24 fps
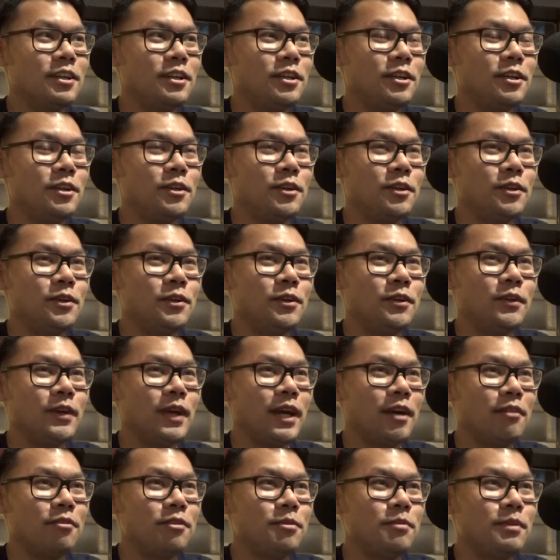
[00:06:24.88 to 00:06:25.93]
you know, you don't
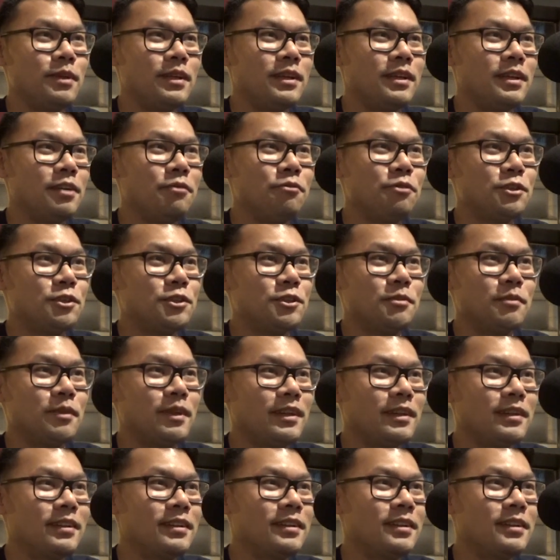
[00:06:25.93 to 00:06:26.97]
have to be an
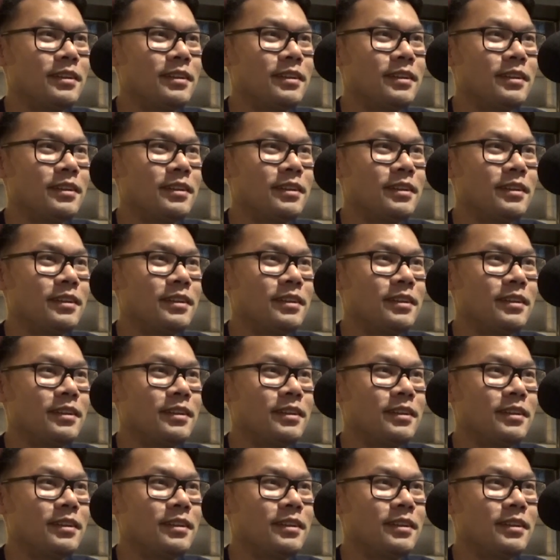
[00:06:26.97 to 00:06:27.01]
infantryman